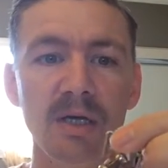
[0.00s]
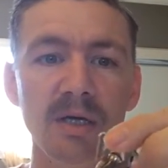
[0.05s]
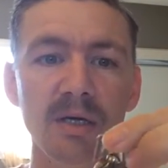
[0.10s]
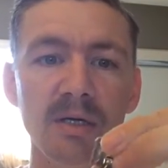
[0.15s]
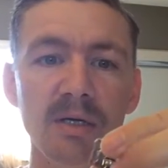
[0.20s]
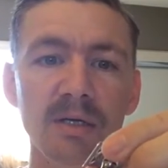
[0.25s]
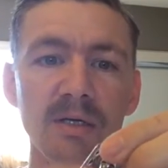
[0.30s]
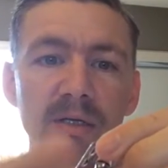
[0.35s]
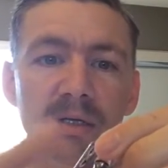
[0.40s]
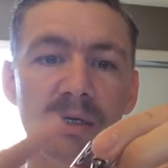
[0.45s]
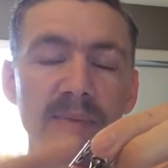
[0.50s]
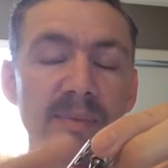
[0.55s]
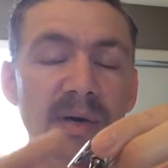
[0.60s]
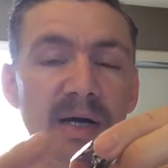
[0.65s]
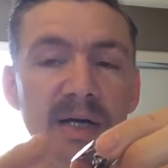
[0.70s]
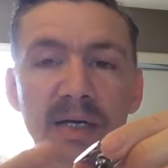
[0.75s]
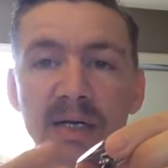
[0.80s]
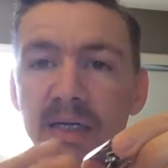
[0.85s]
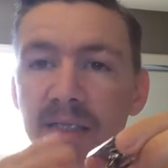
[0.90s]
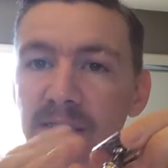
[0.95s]
They
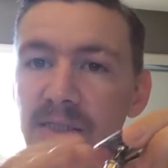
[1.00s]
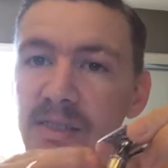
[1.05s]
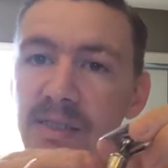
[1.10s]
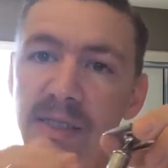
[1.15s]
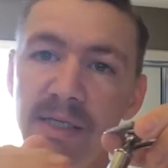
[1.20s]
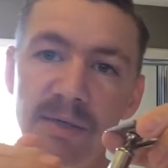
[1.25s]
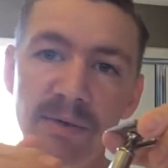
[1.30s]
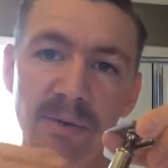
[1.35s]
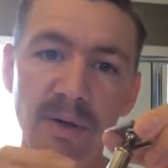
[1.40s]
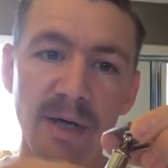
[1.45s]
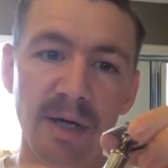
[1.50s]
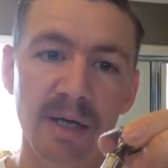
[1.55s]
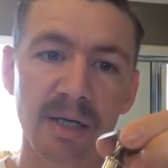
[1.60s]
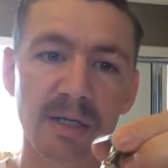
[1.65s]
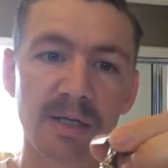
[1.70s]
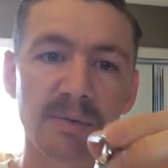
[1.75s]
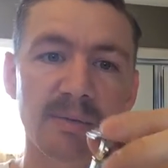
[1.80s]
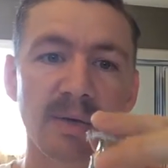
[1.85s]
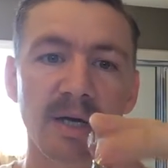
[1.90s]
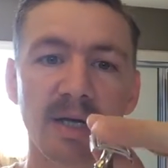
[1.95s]
might not seat
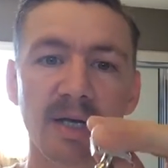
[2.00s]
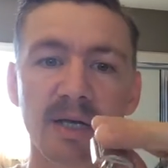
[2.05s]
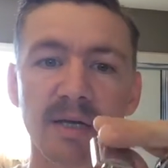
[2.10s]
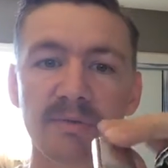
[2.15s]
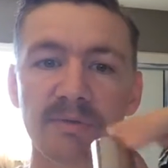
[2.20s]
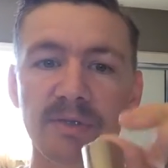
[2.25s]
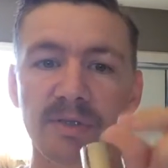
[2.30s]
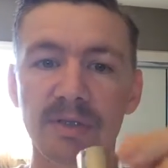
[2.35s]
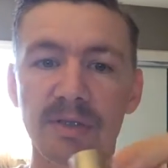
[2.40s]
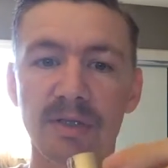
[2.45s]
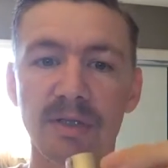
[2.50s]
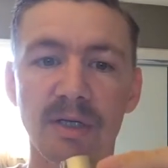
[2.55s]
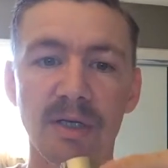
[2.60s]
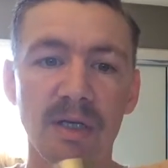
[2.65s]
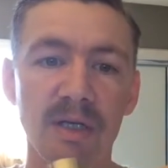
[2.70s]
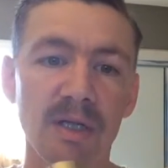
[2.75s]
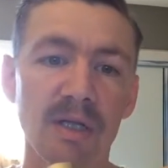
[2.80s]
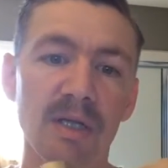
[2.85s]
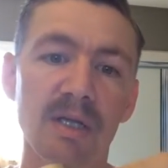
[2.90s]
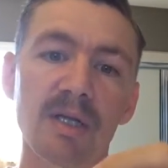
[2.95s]
right. You might have to
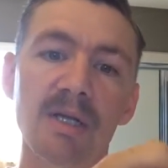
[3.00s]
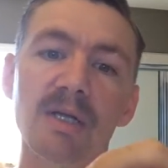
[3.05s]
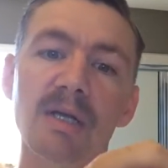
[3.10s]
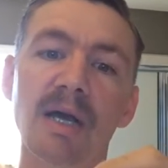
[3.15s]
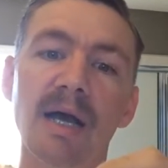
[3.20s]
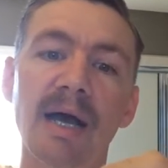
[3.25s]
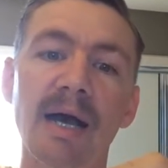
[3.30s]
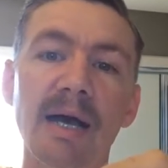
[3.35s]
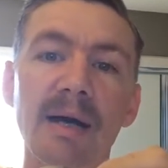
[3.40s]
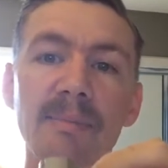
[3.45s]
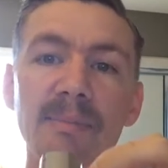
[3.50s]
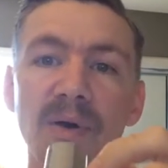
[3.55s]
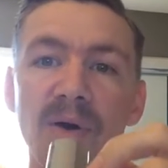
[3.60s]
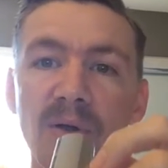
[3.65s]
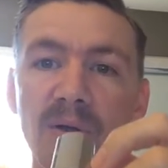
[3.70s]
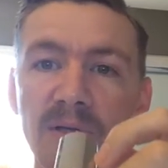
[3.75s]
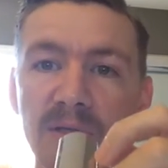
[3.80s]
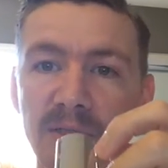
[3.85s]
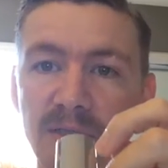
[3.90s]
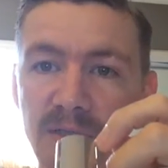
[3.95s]

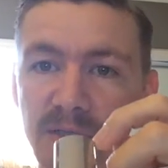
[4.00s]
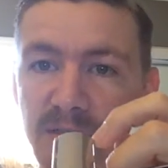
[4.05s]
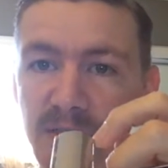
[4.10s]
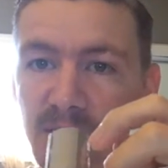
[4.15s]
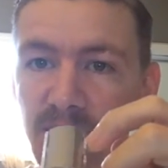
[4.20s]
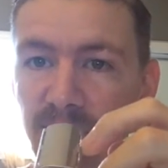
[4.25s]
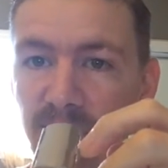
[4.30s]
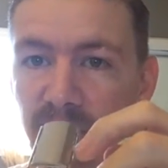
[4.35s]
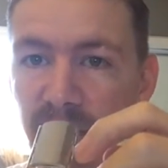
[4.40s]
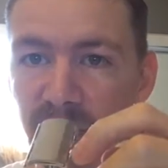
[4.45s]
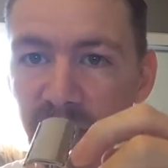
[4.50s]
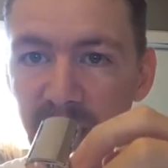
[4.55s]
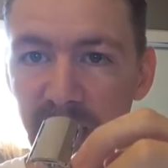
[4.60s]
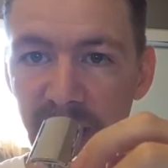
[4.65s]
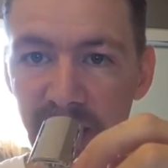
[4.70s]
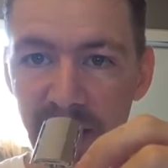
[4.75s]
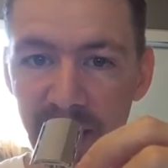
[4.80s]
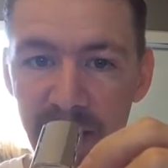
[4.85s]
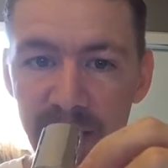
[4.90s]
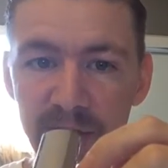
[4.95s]
eyeball it to see if you get
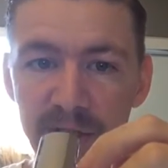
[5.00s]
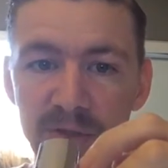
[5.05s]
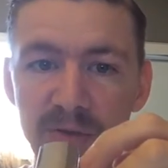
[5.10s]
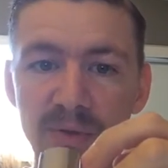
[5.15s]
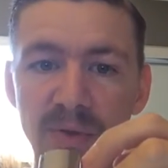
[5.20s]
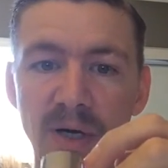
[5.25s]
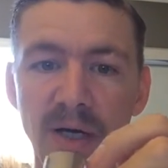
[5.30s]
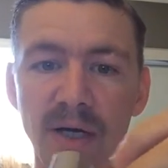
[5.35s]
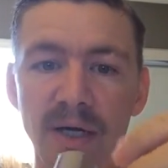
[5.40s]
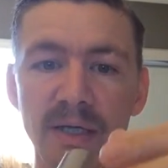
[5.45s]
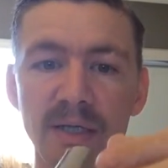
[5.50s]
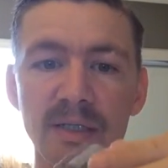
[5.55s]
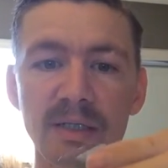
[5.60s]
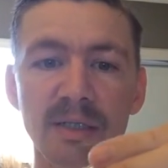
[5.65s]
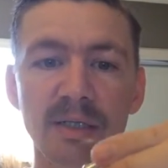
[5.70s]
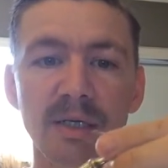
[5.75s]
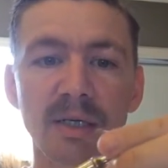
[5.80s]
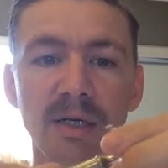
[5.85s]
the edges right.